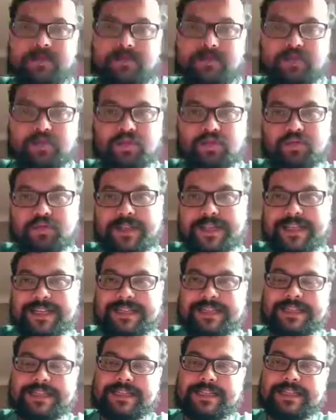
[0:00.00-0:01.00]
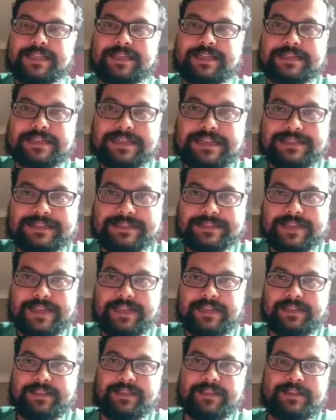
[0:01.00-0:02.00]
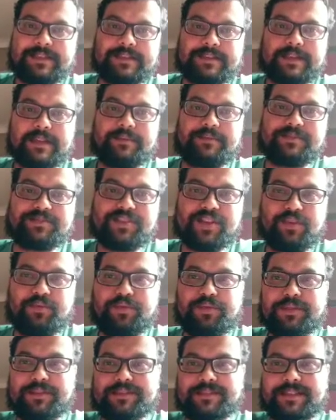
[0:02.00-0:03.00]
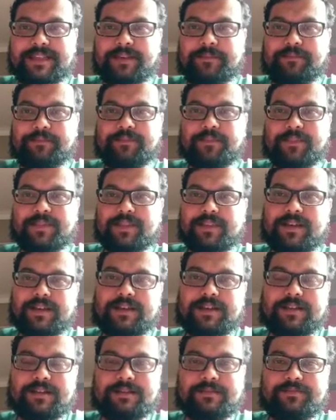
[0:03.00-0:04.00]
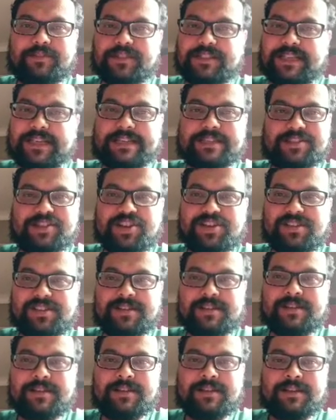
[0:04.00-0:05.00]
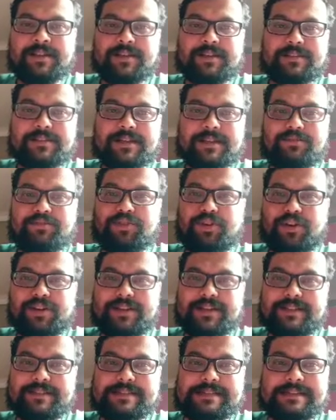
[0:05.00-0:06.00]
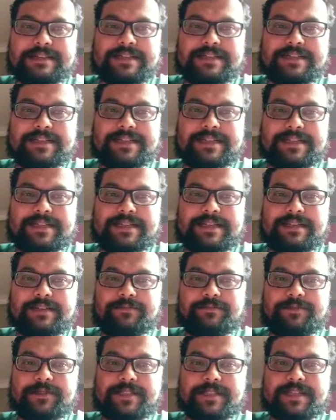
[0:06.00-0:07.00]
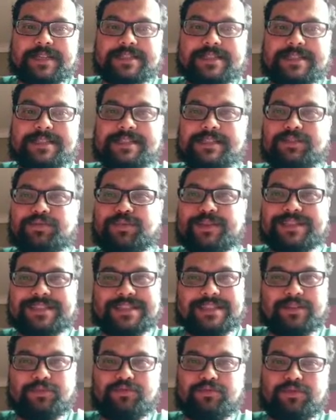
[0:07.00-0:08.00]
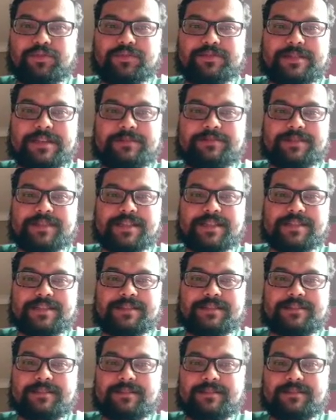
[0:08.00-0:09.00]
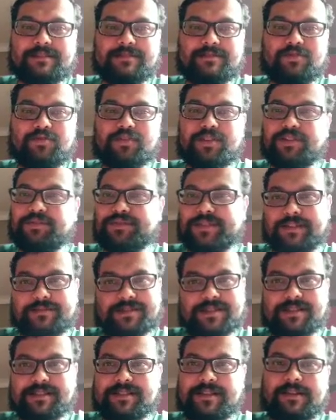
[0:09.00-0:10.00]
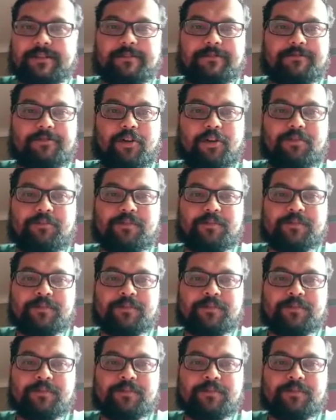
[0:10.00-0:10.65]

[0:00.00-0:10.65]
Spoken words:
So today in class 8 chemistry we will see the physical change that we already studied, that physical change in which no new substance are formed